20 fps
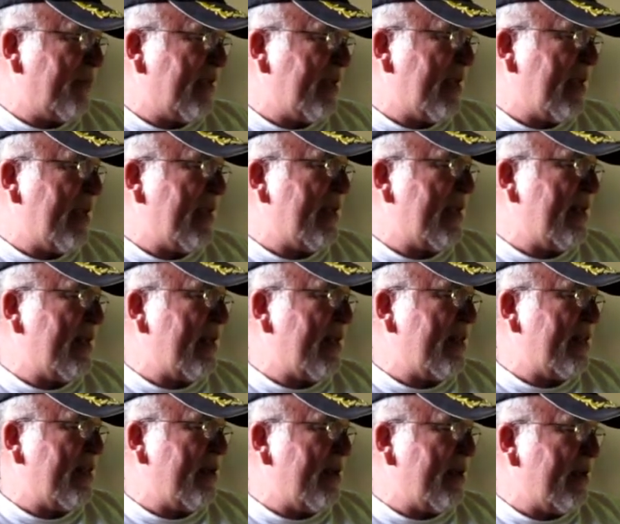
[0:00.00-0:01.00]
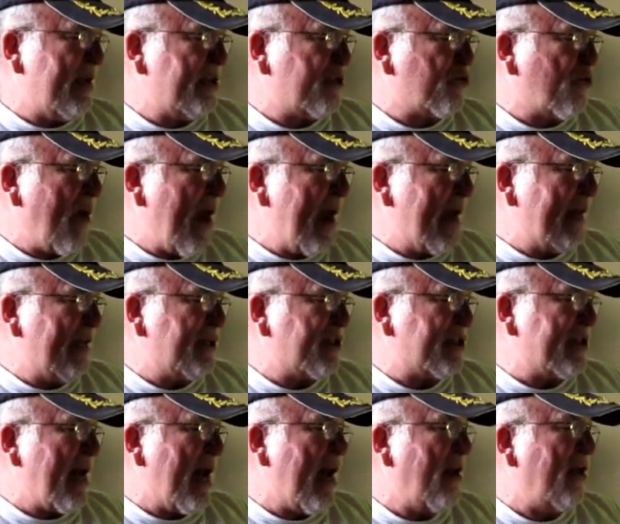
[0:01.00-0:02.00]
in his writing
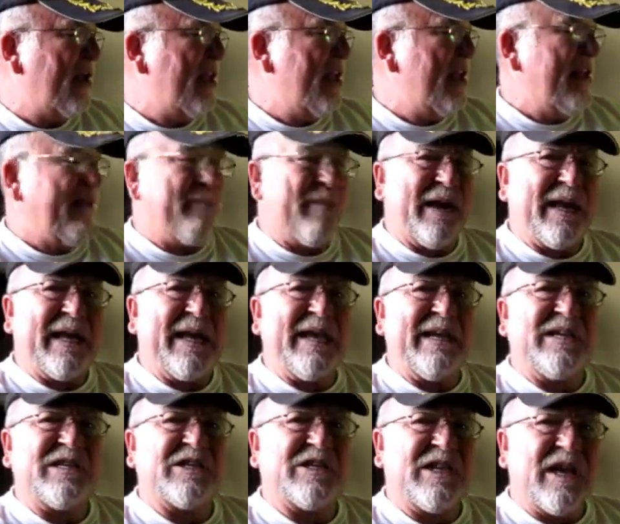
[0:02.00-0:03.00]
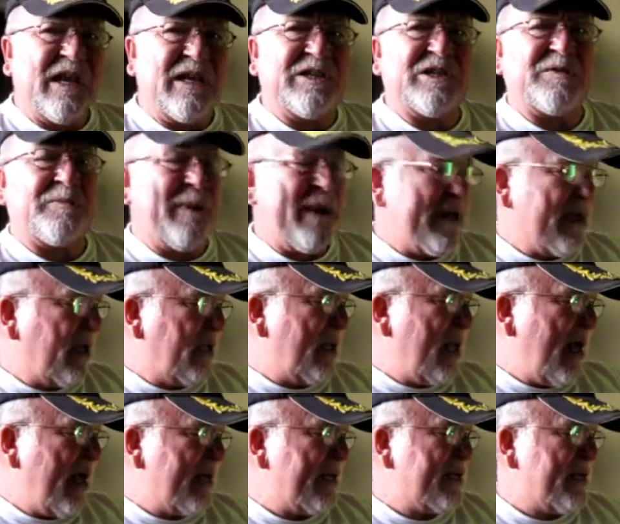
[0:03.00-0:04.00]
style, but he does spend a
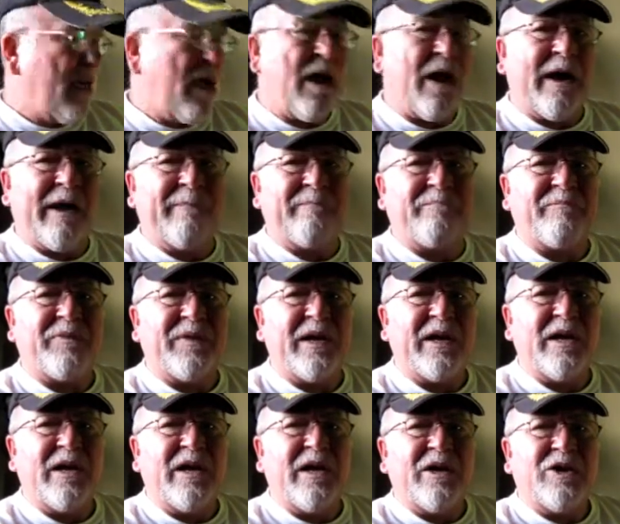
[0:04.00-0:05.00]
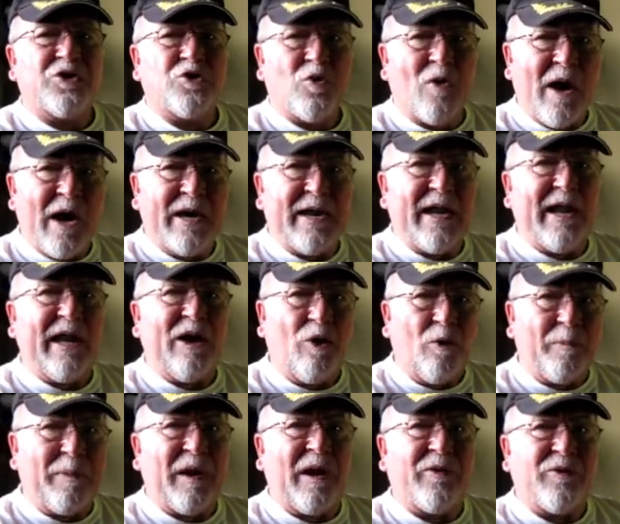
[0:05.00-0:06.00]
lot of time trying to
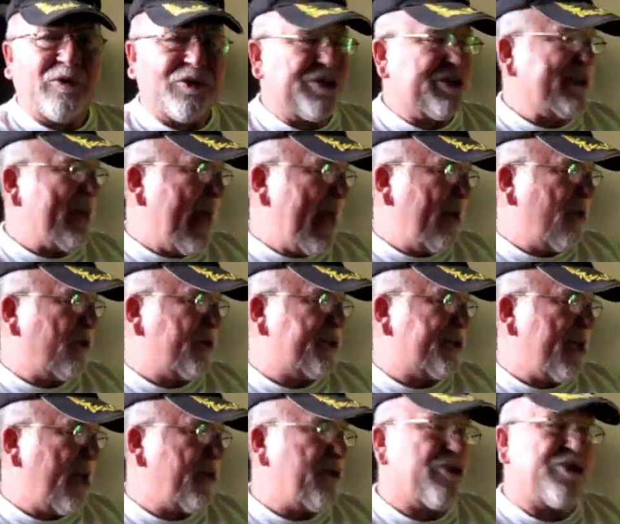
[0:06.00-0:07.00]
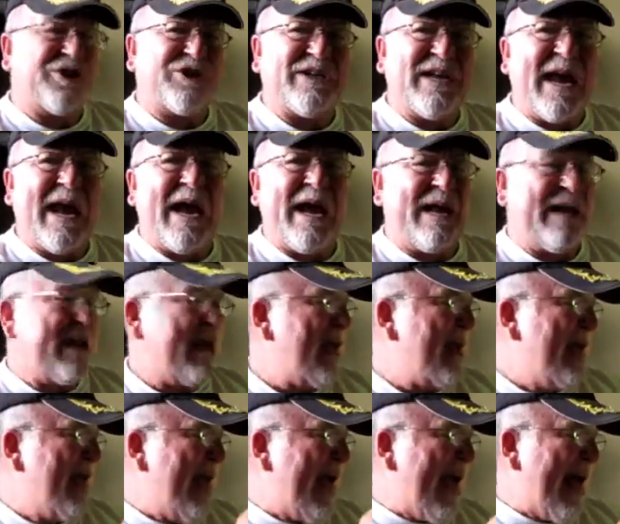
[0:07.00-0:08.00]
help other sailors understand
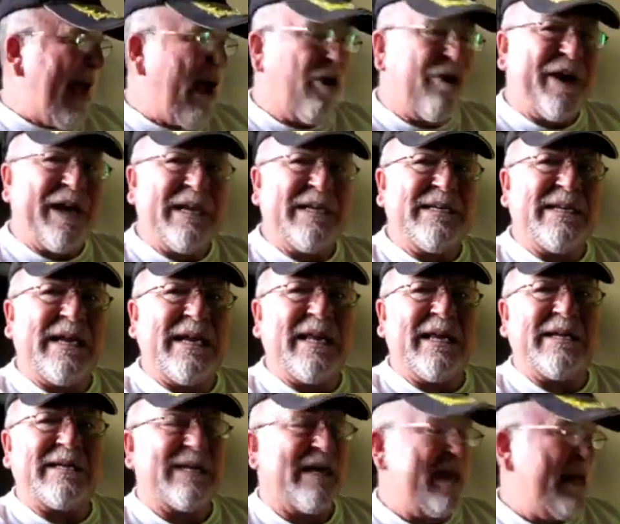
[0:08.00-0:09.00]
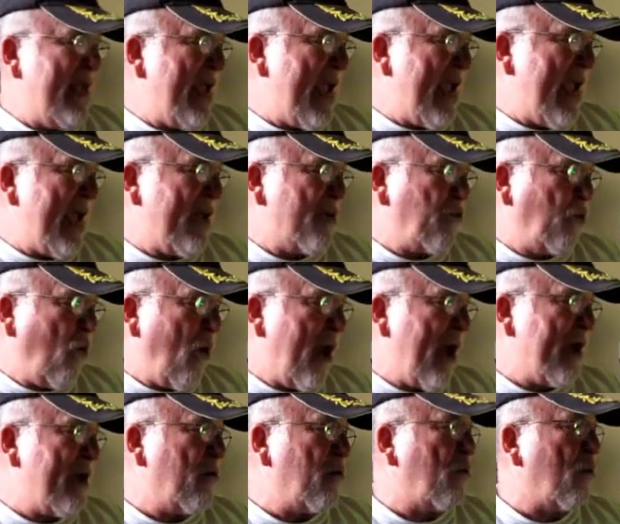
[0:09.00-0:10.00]
how he did it and
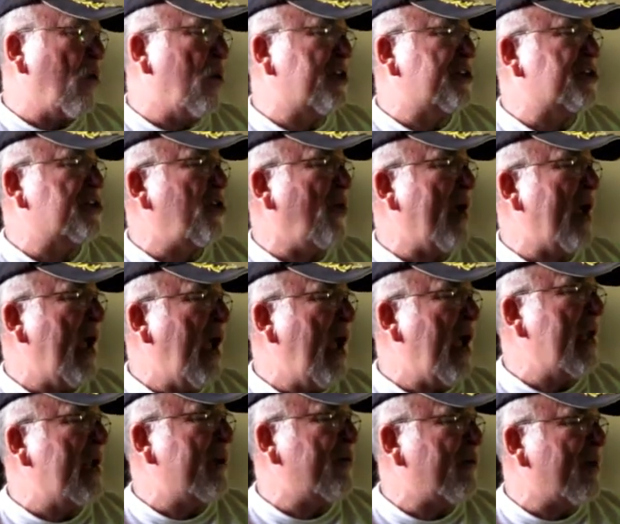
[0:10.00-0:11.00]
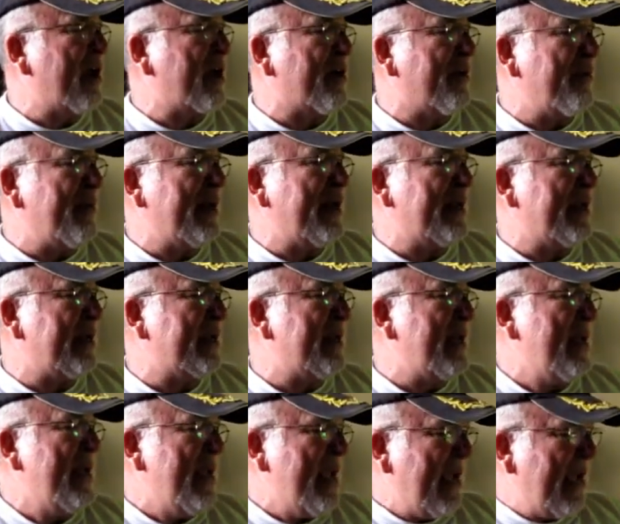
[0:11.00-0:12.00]
why it works. So I highly recommend it.
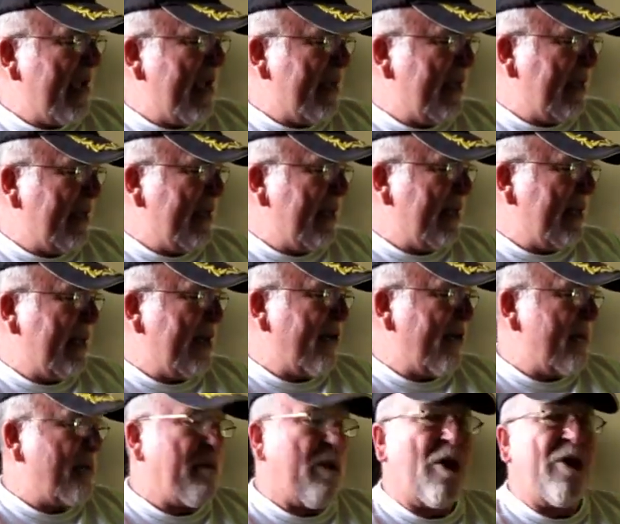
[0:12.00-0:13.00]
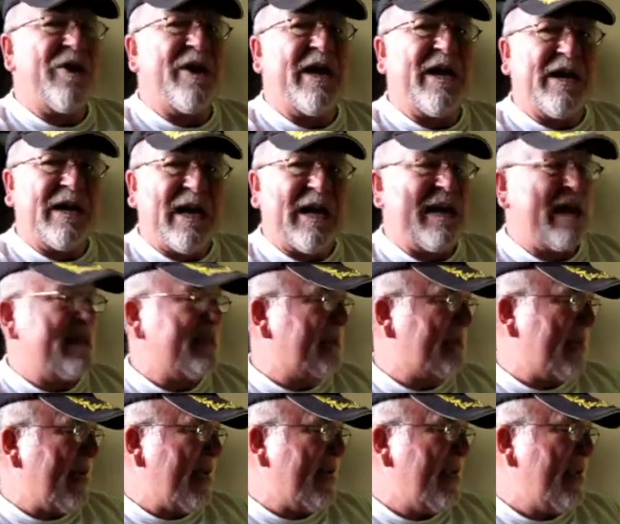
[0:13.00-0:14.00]
And Lynn and Larry Pardee, like I
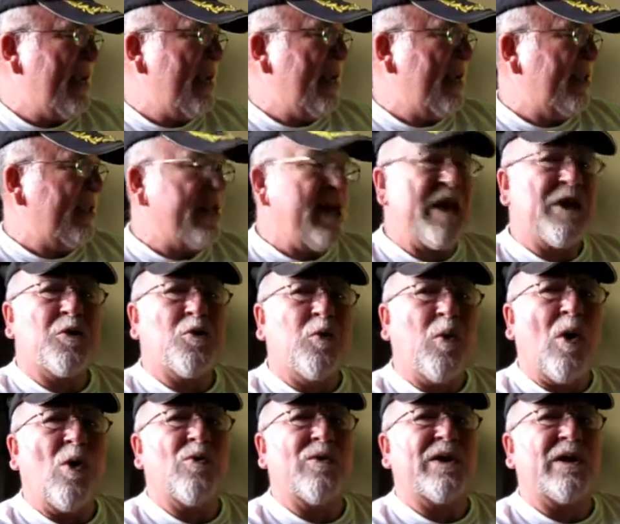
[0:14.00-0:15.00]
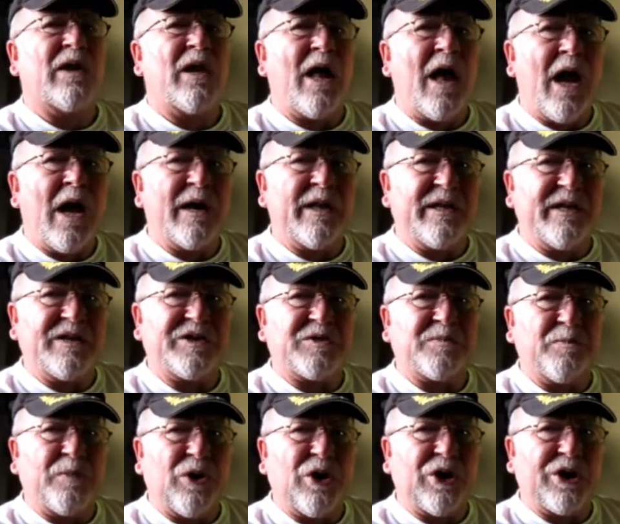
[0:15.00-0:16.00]
said, they quote a lot of this
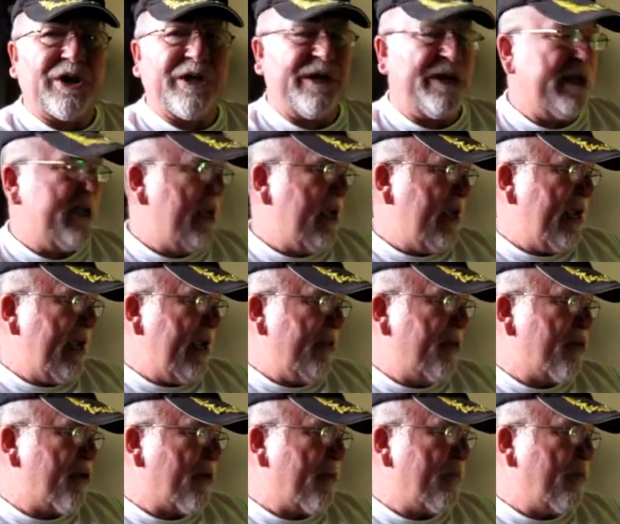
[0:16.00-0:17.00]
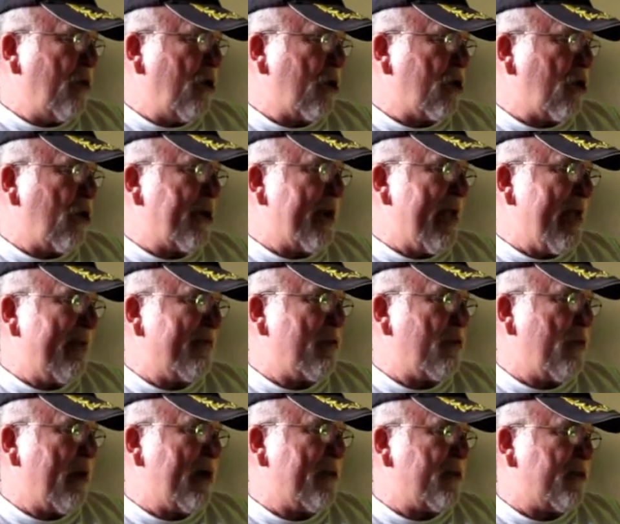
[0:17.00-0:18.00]
book in their book on heavy
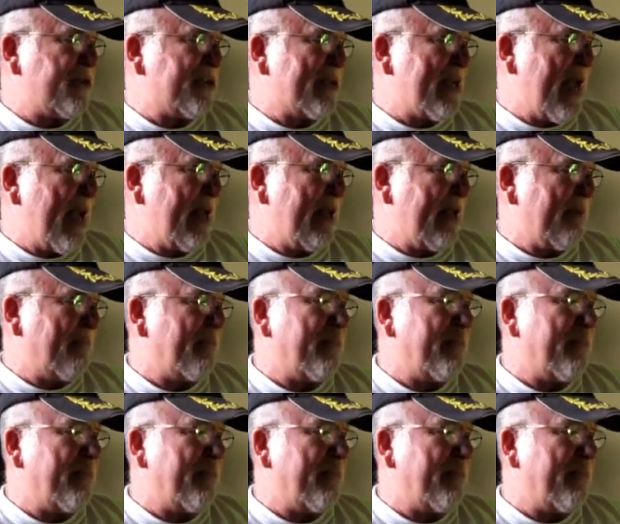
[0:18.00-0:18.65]
weather sailing.